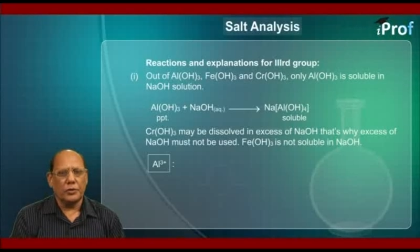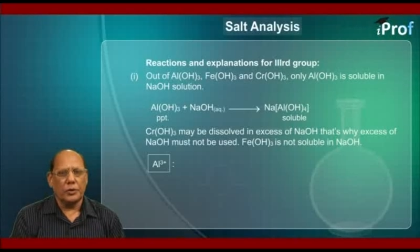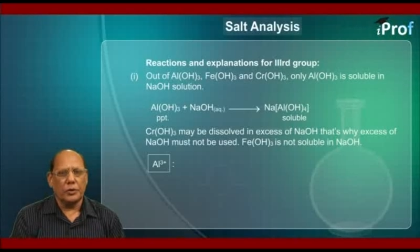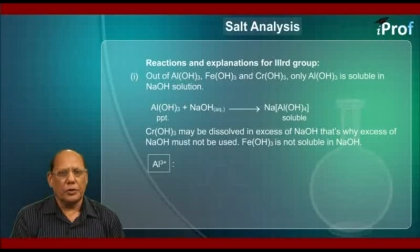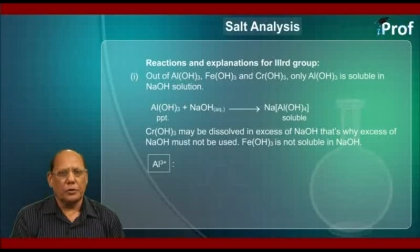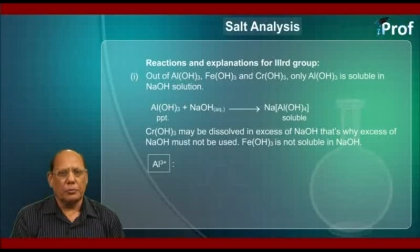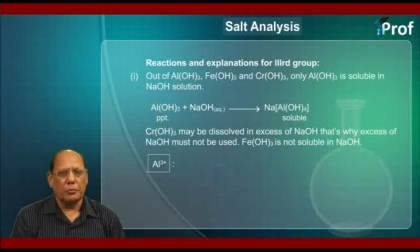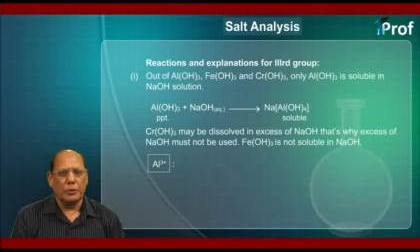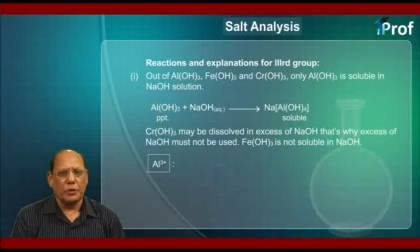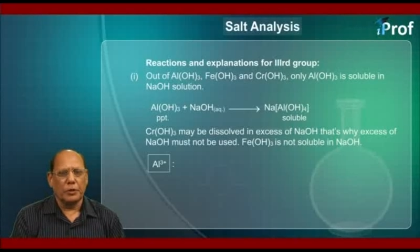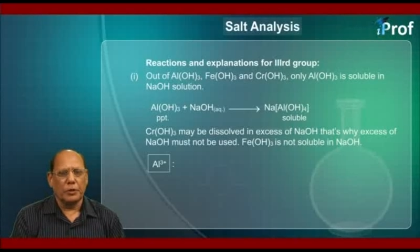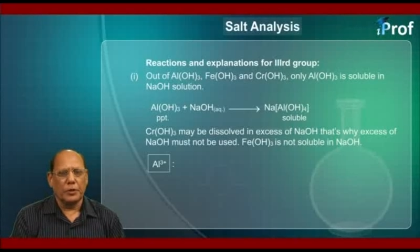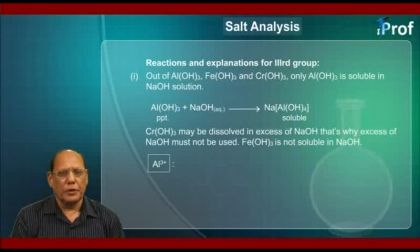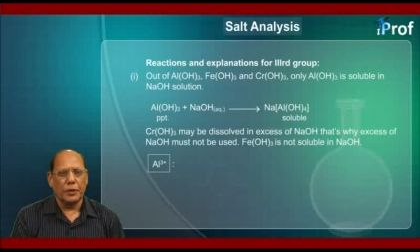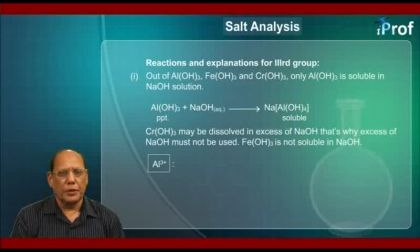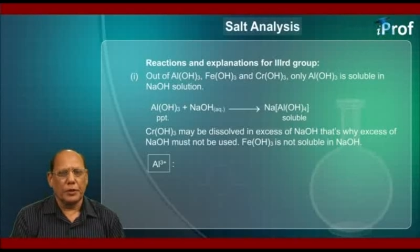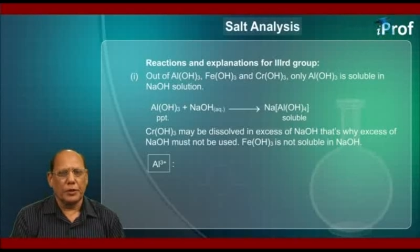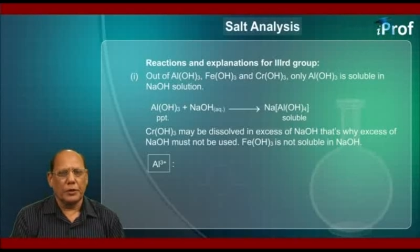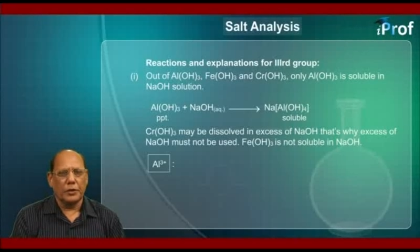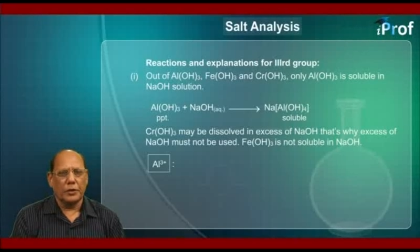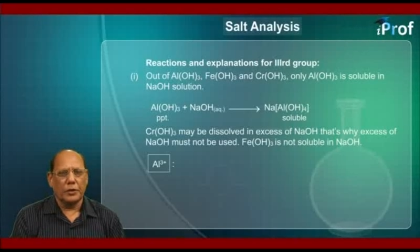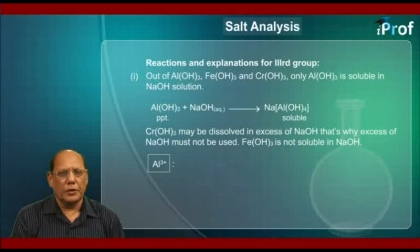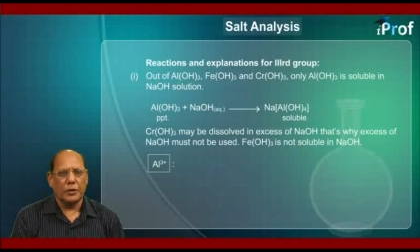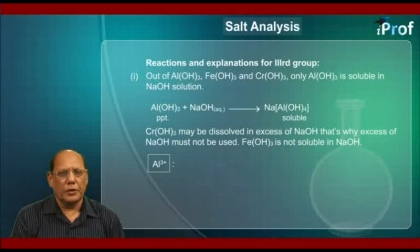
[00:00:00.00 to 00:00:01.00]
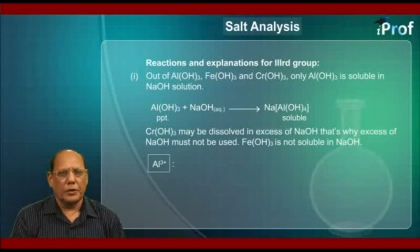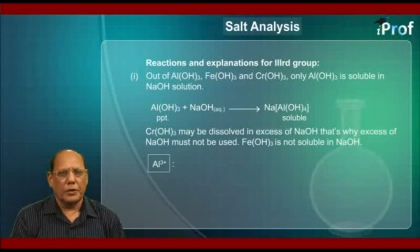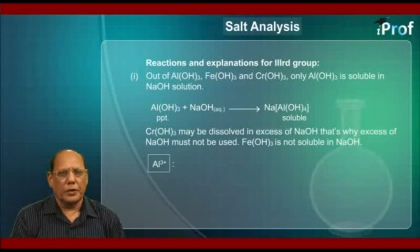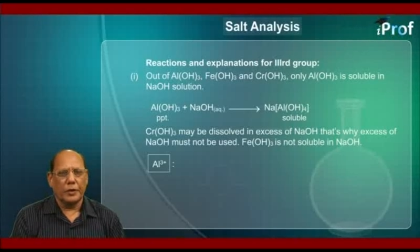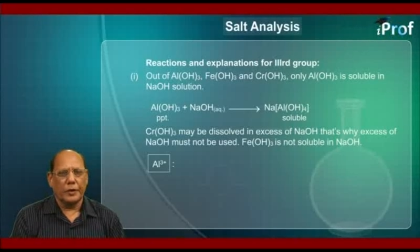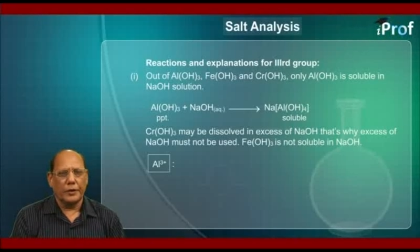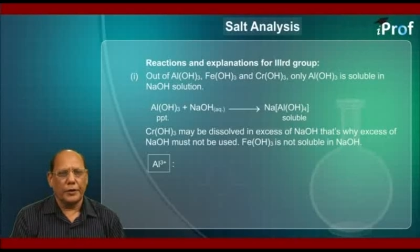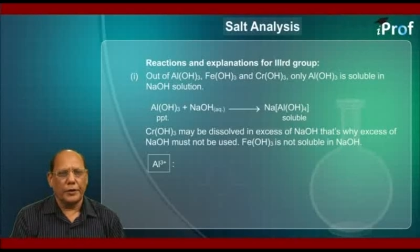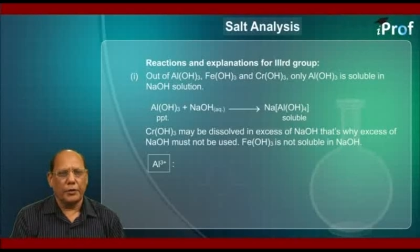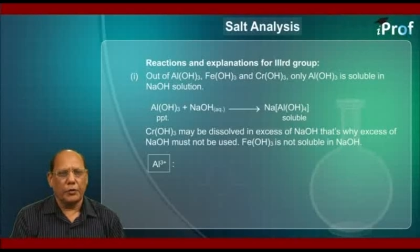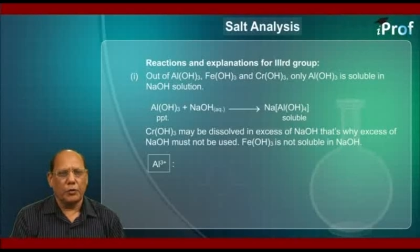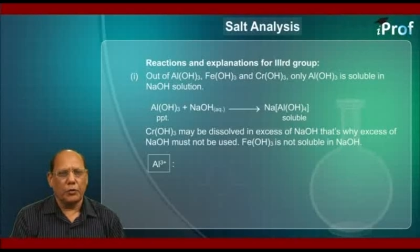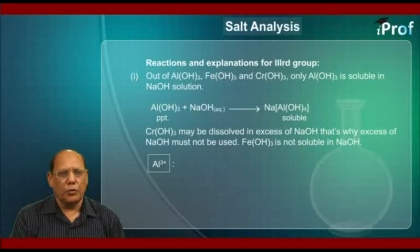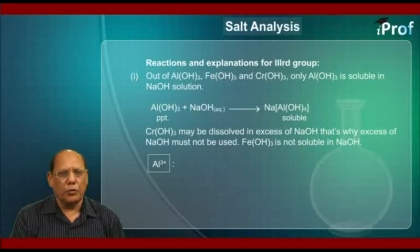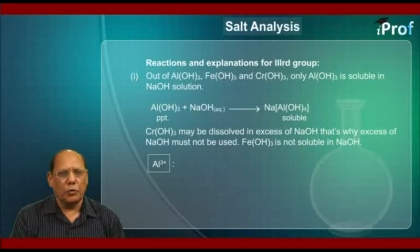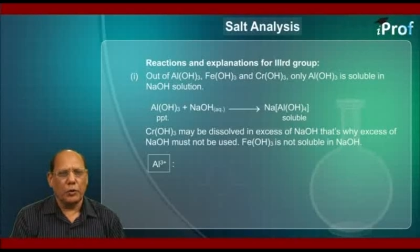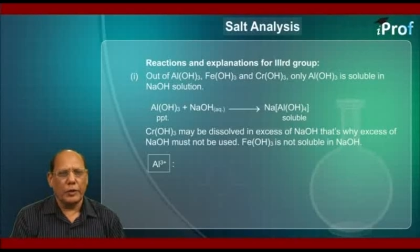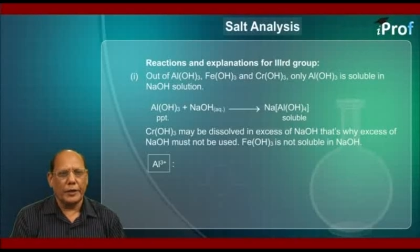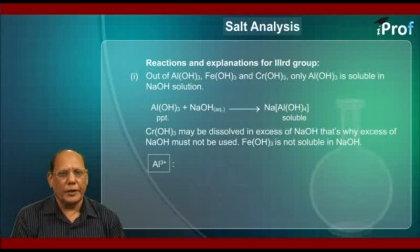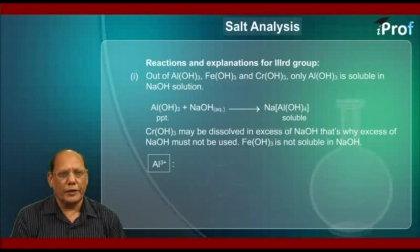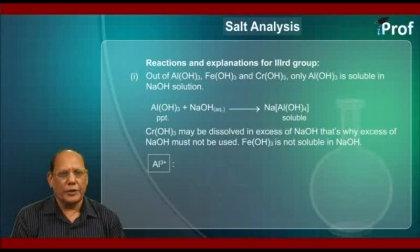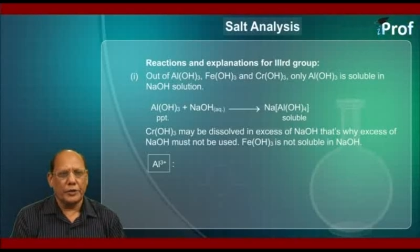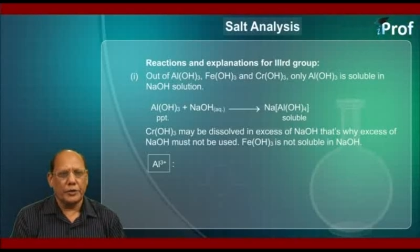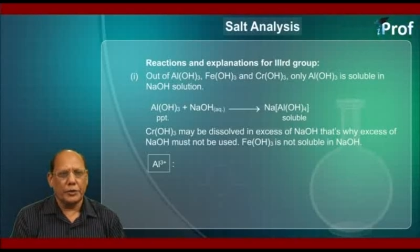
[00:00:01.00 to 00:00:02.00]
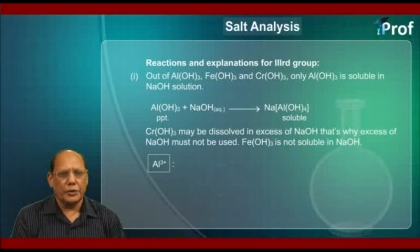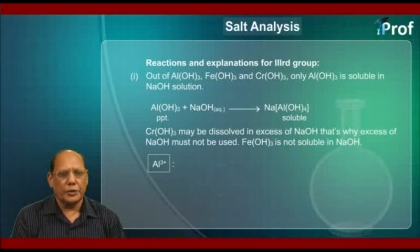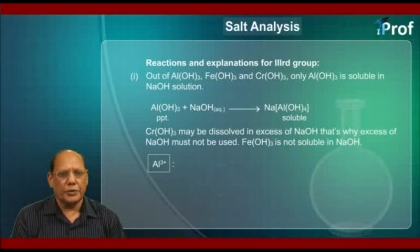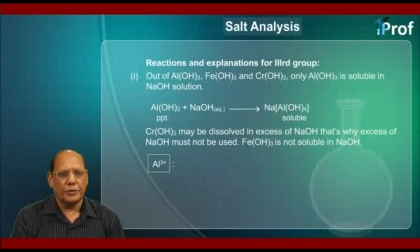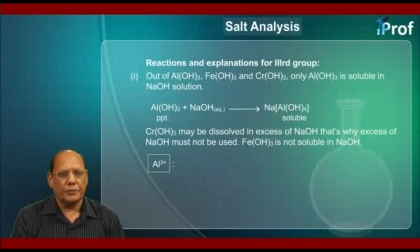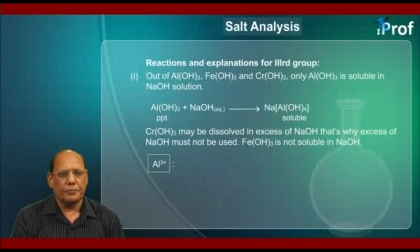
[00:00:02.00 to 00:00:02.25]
soluble in NaOH.